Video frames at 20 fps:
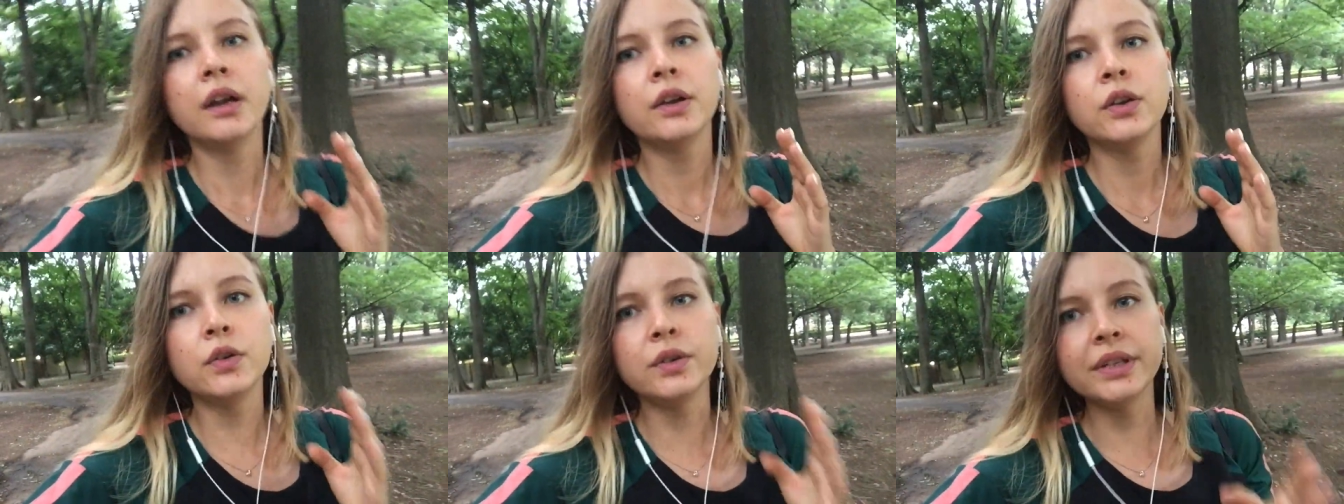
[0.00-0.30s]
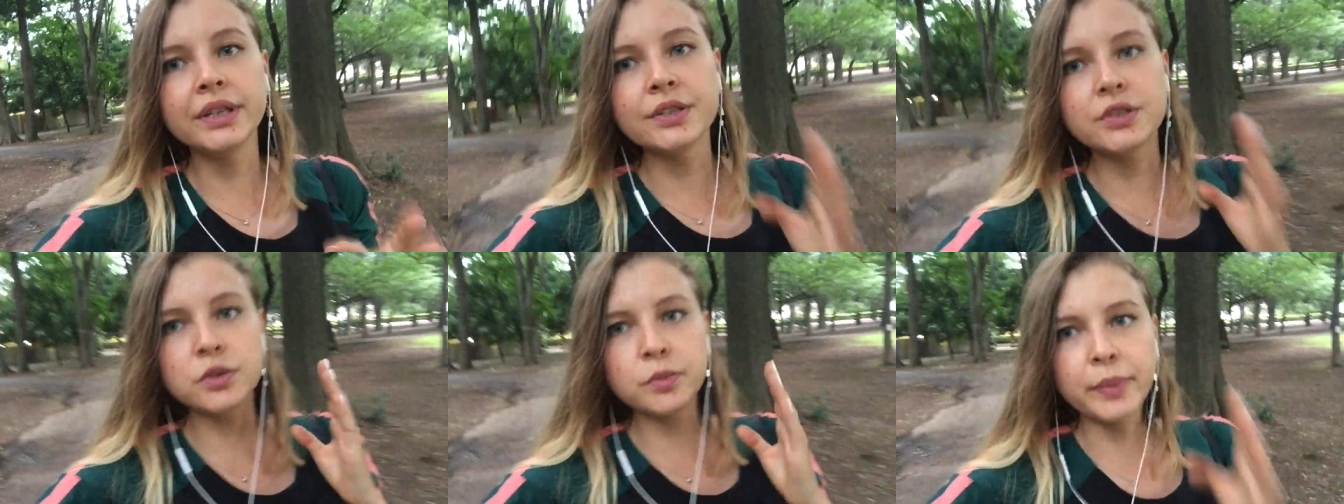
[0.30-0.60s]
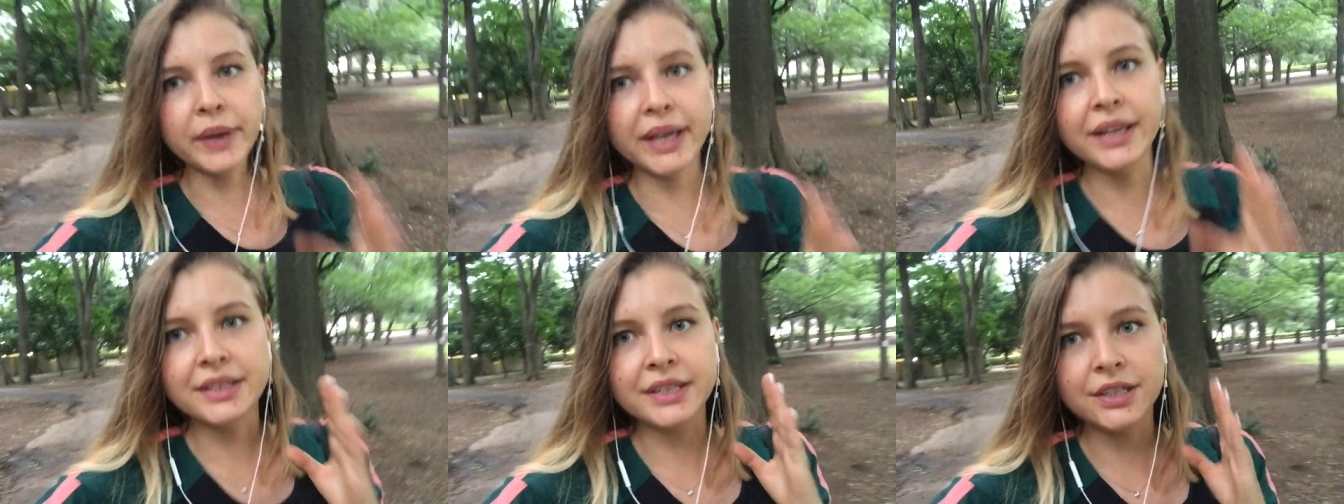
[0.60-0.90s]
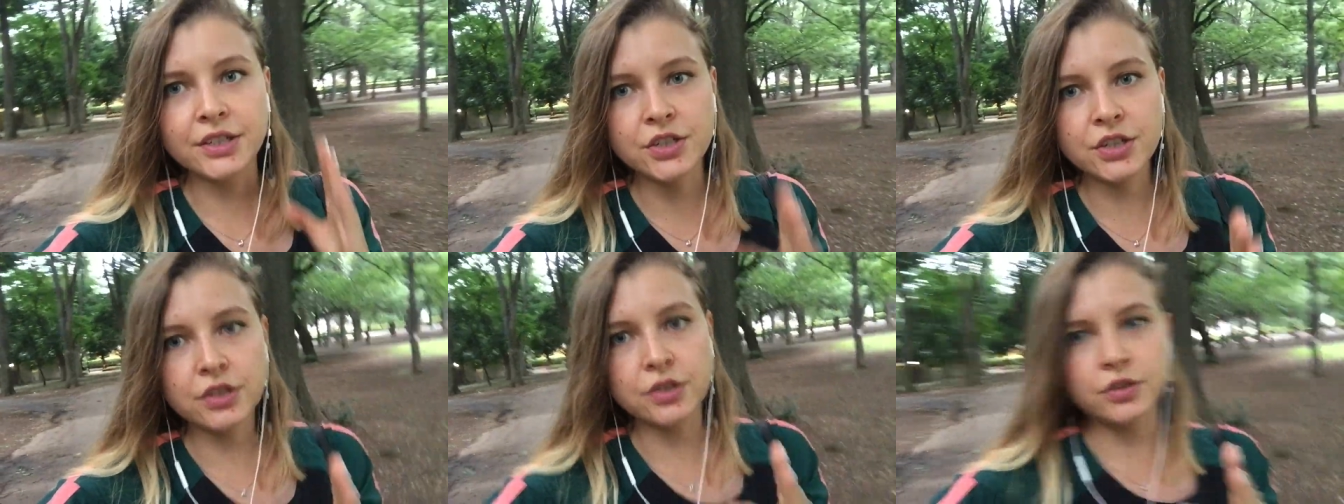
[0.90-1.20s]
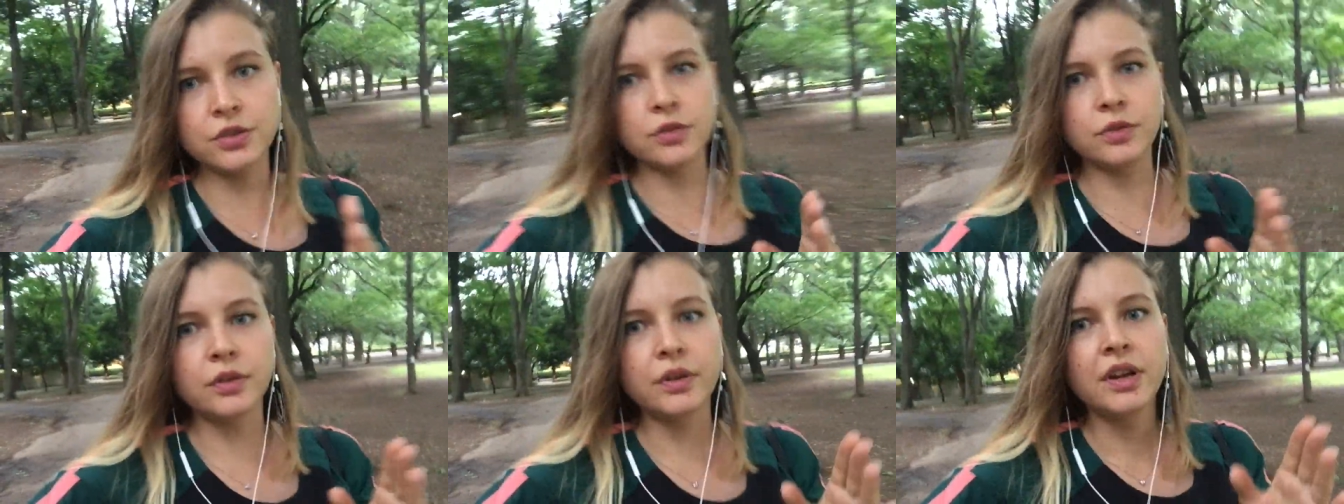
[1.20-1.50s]
you need to pay attention
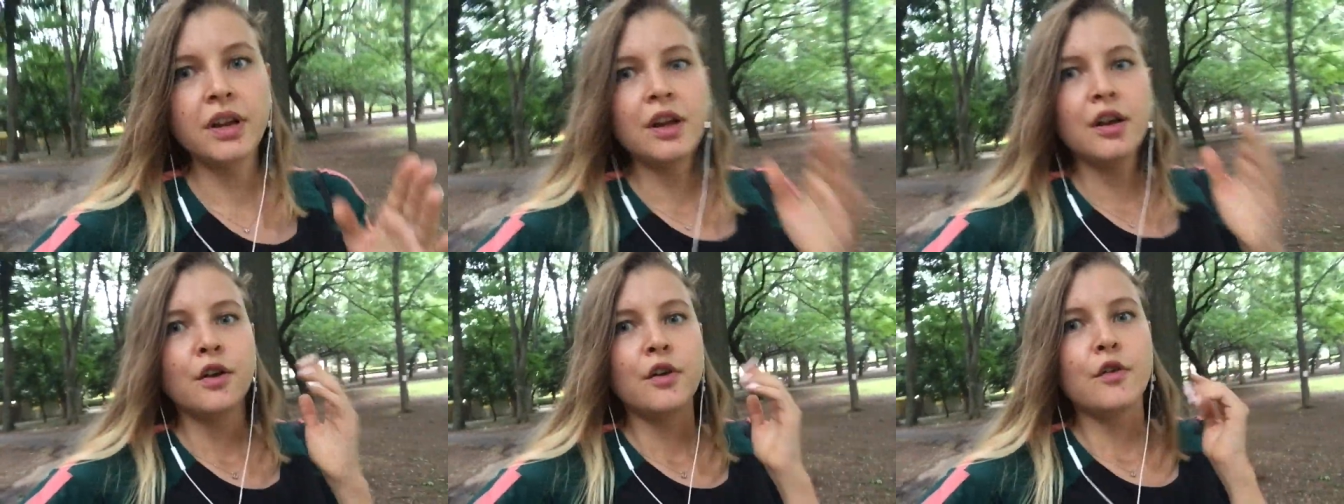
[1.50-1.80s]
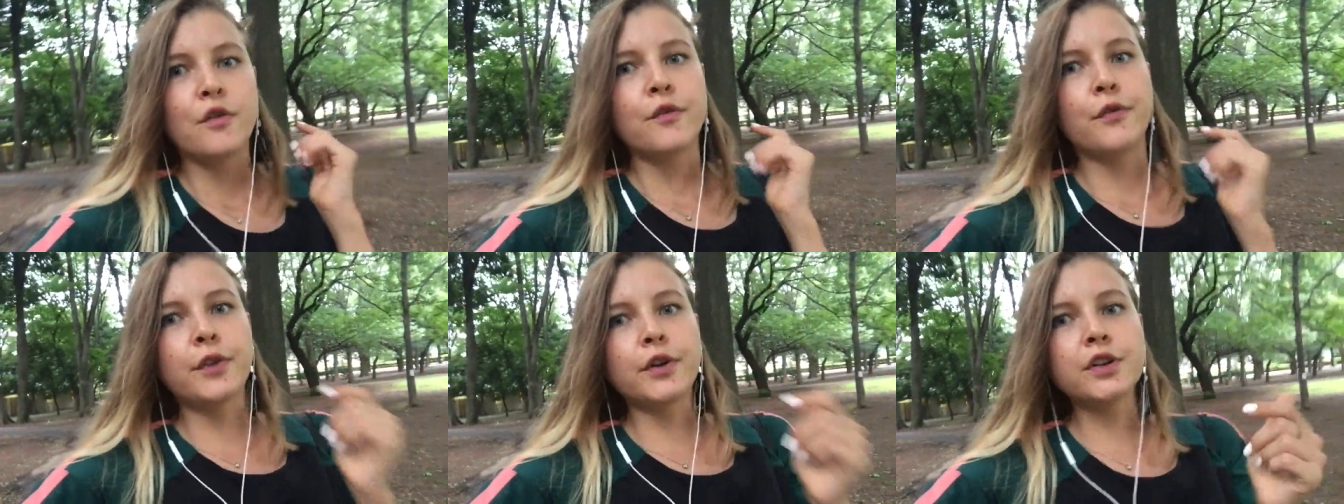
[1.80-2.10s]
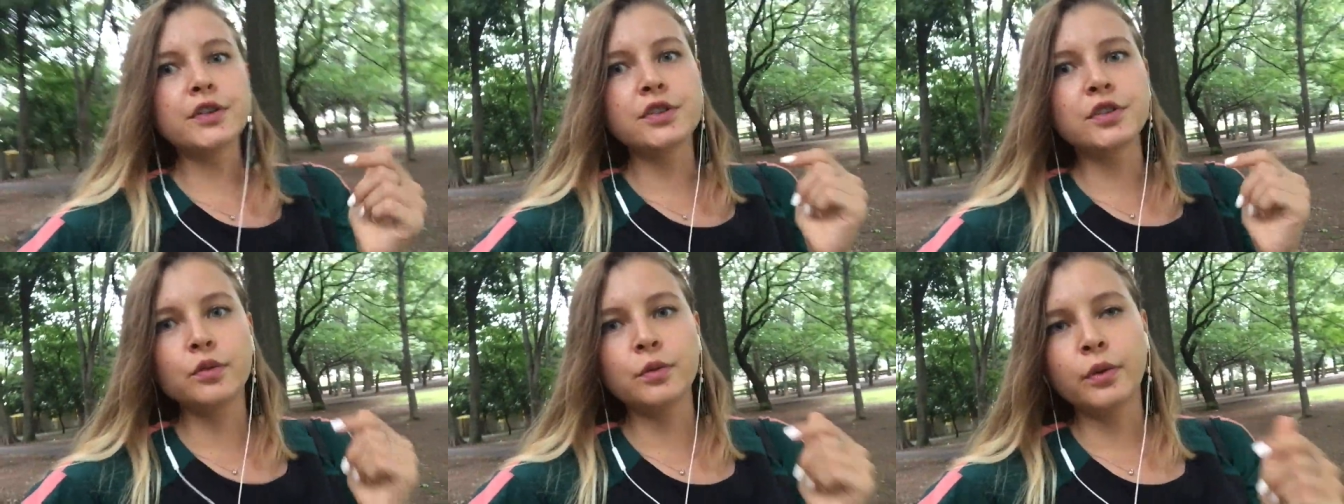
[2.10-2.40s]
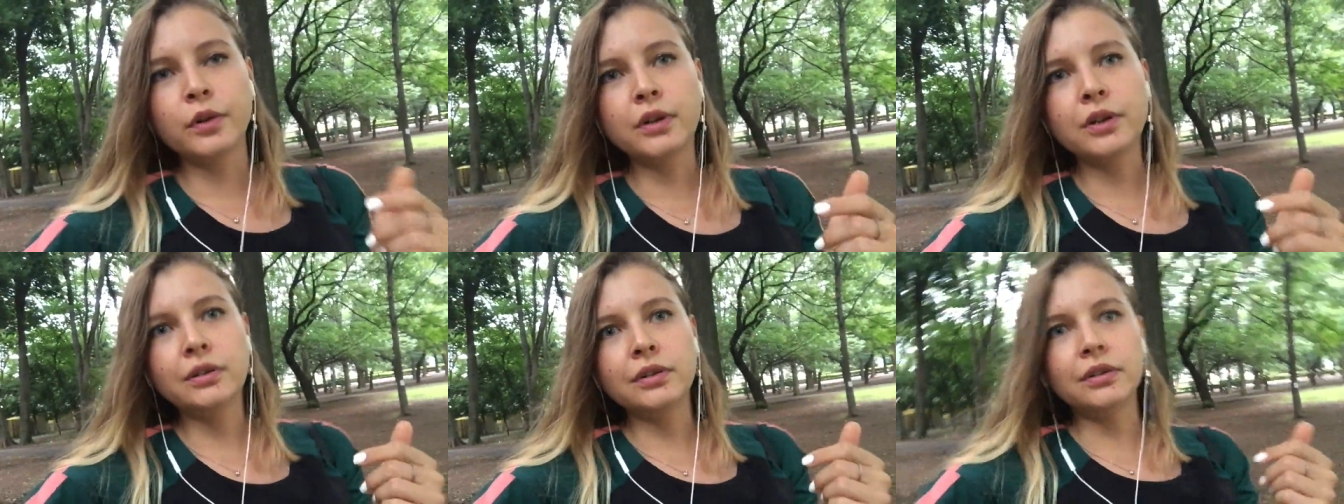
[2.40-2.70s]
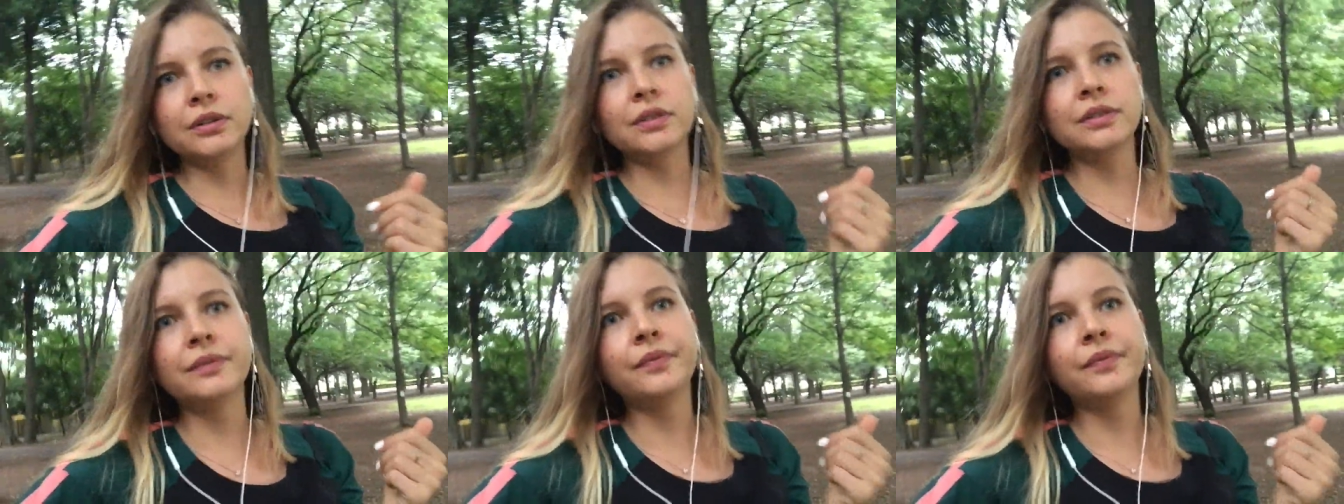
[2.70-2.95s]
to? First of all,